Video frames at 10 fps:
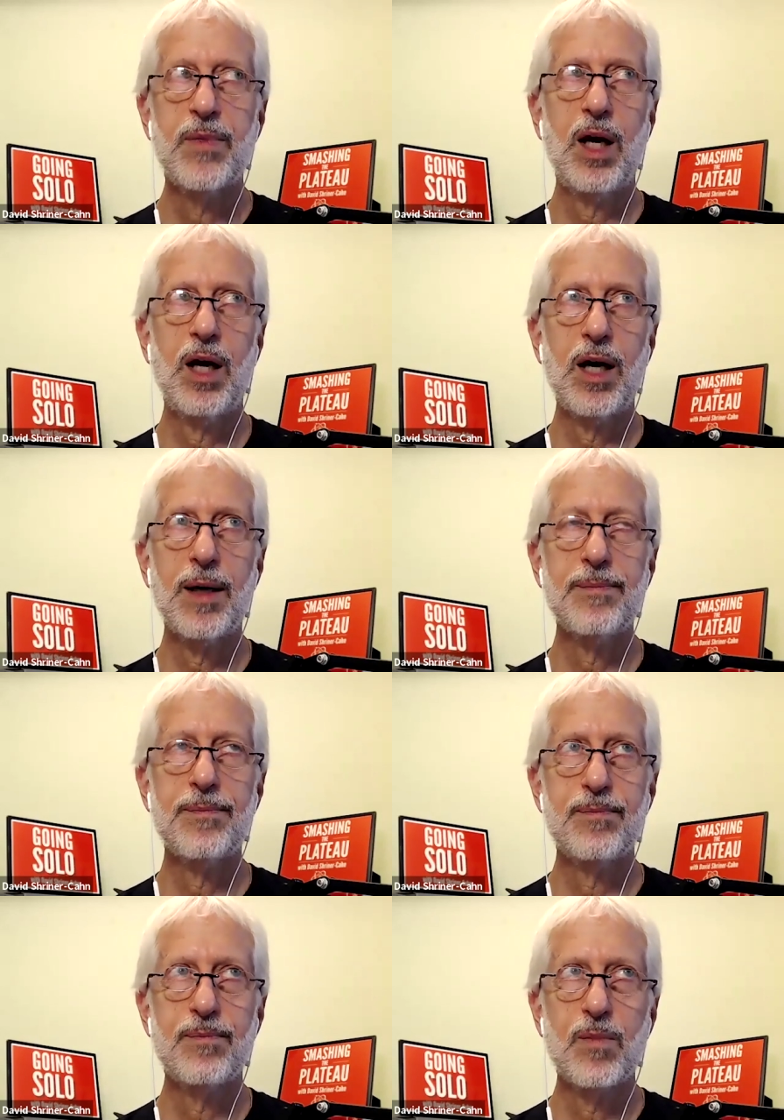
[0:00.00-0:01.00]

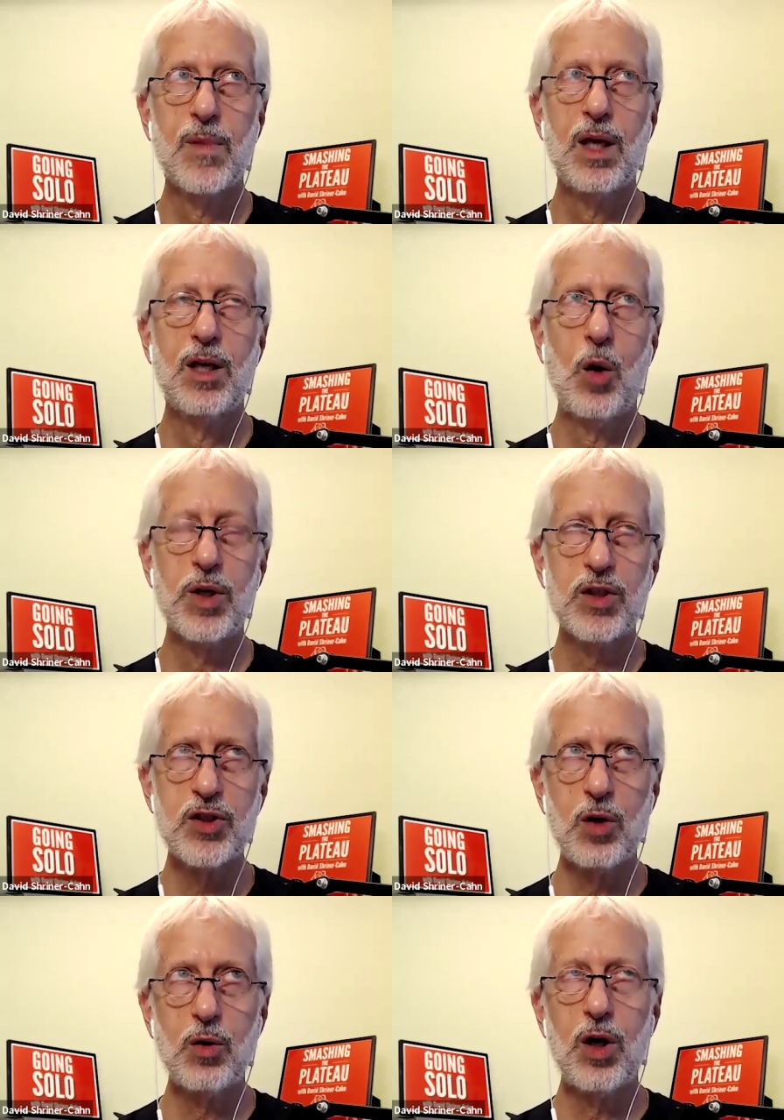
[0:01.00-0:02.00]
Um, going
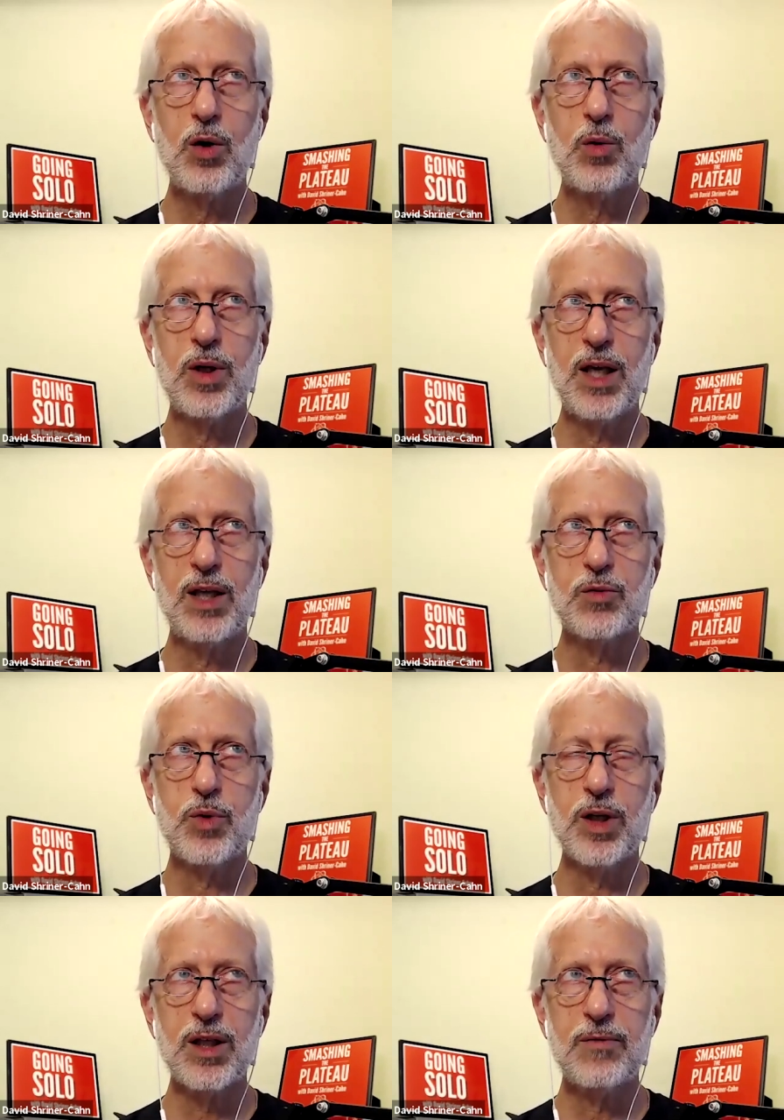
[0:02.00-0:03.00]
solo is
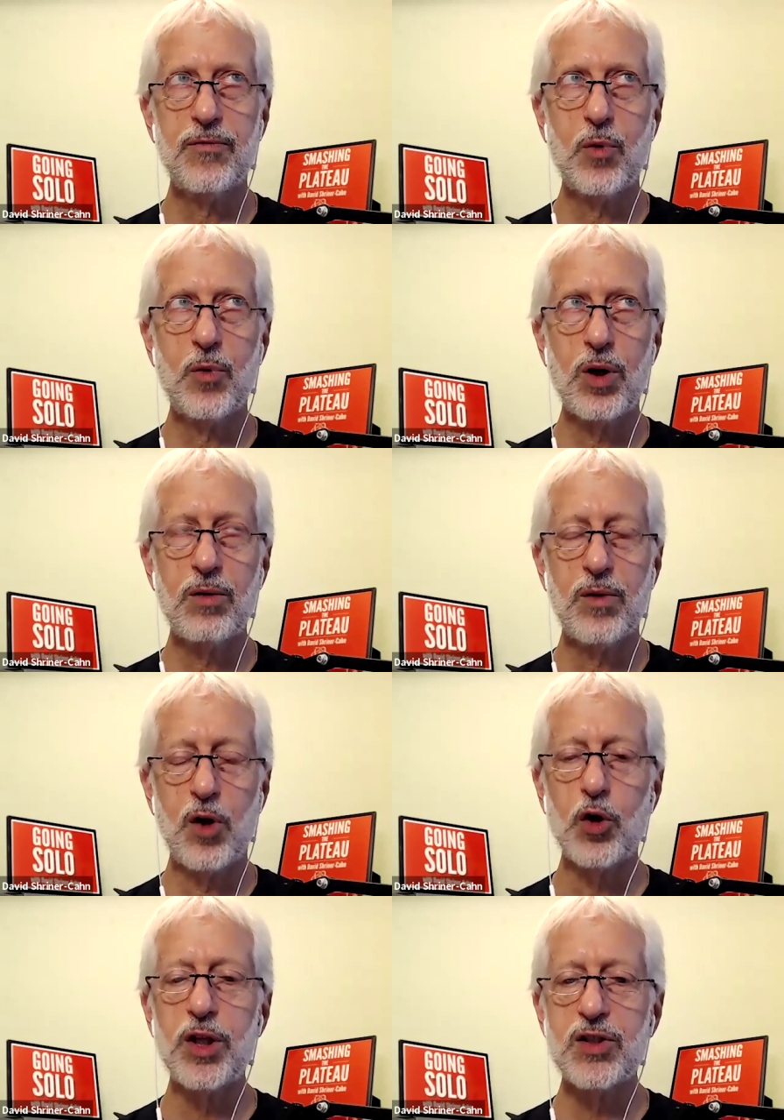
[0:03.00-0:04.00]
really for
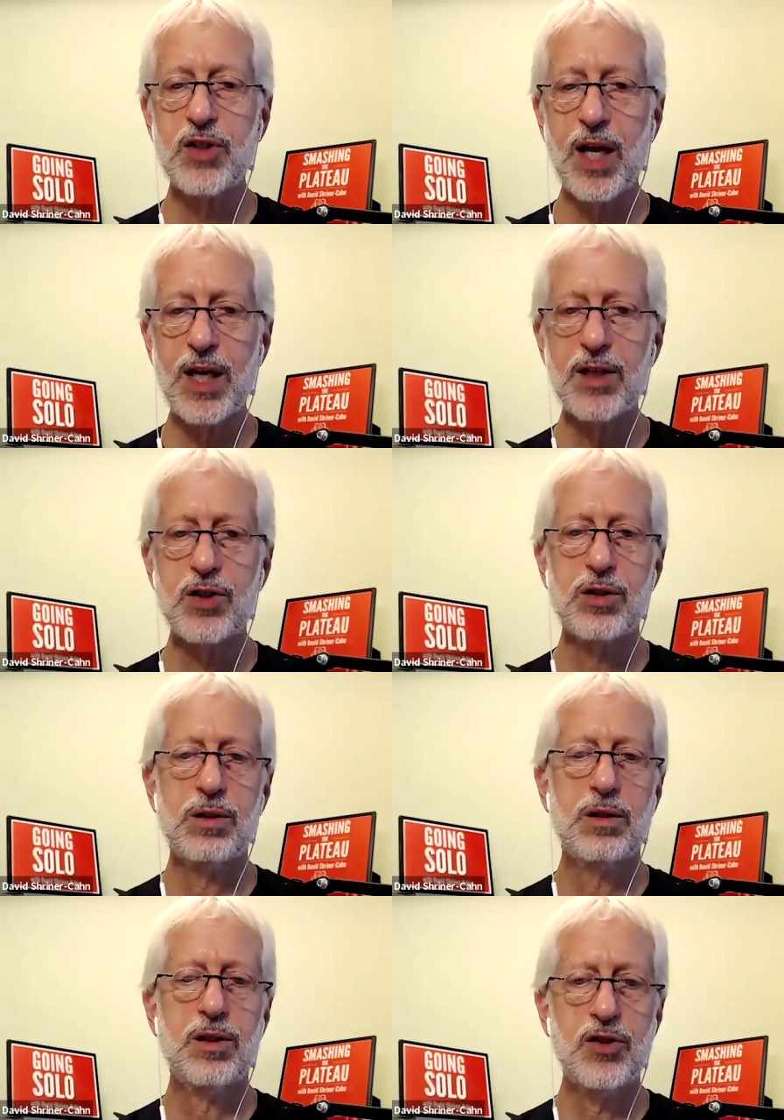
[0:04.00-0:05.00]
early stage
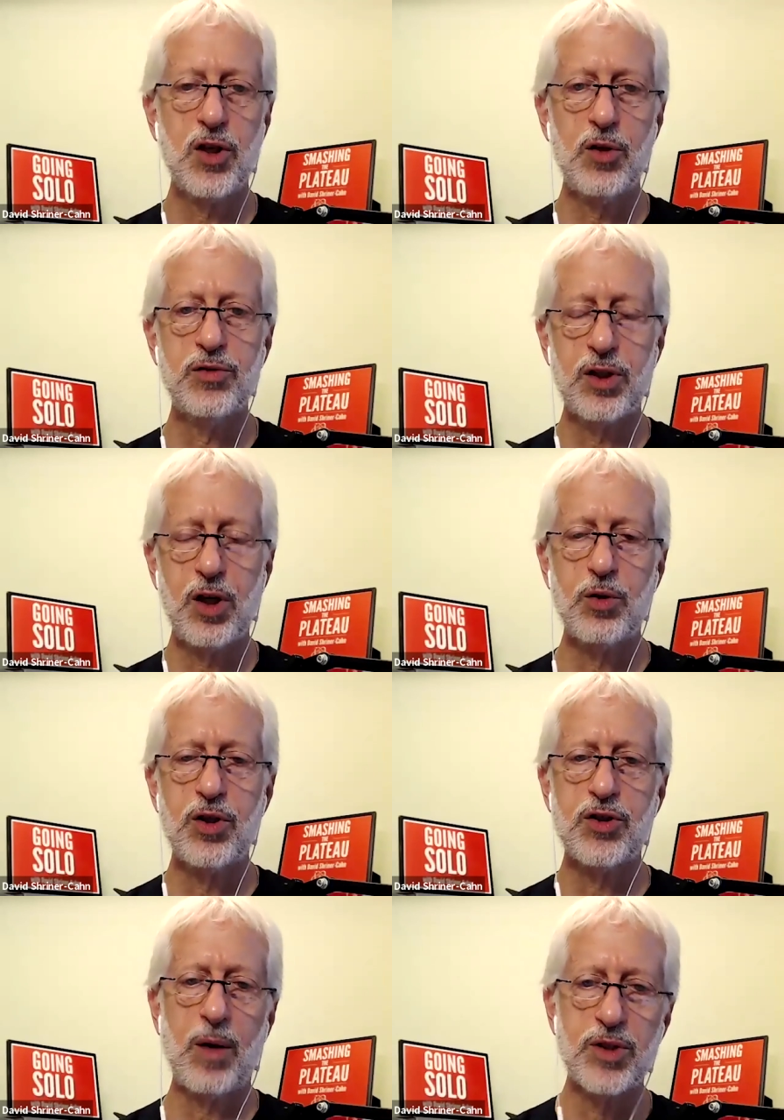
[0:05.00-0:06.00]
consultants and
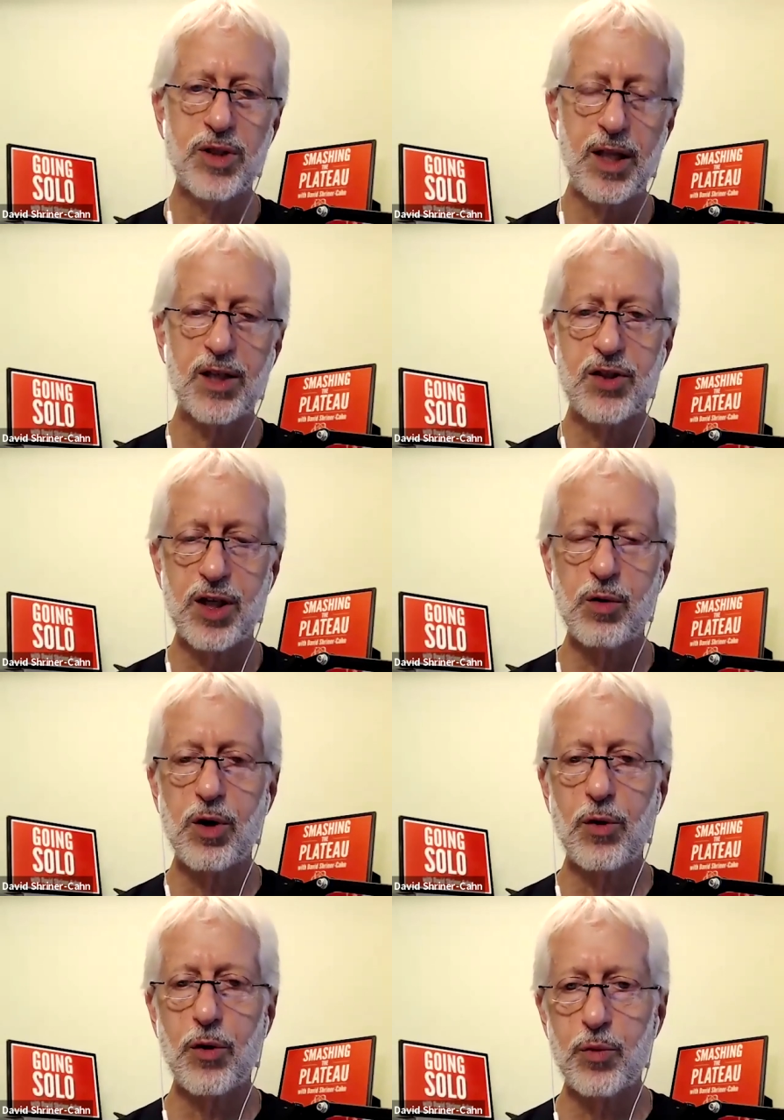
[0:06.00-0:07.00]
coaches i would say like zero
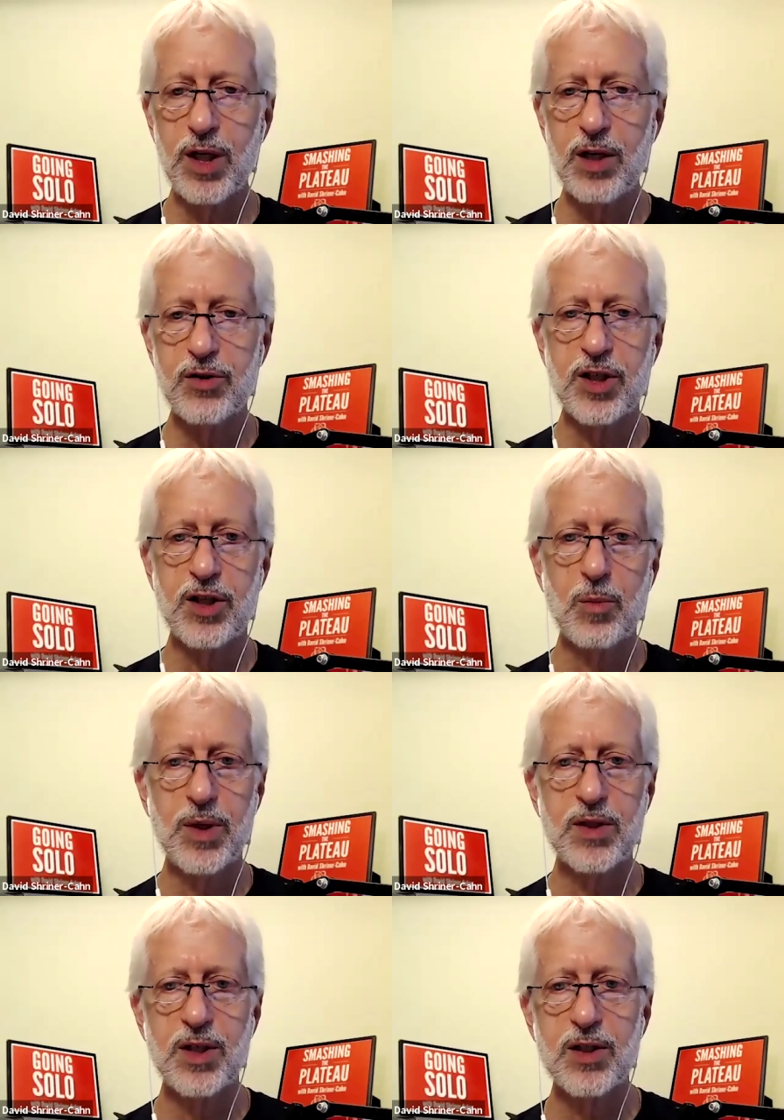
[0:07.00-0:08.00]
to three years in their
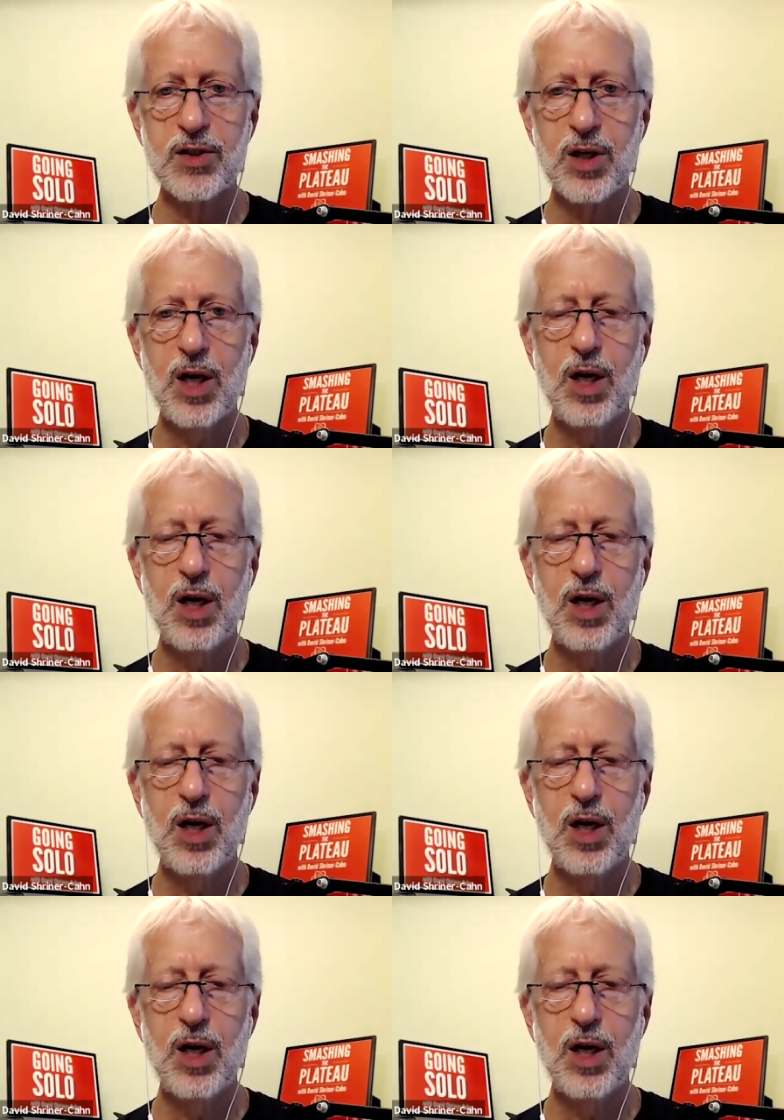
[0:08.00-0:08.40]
business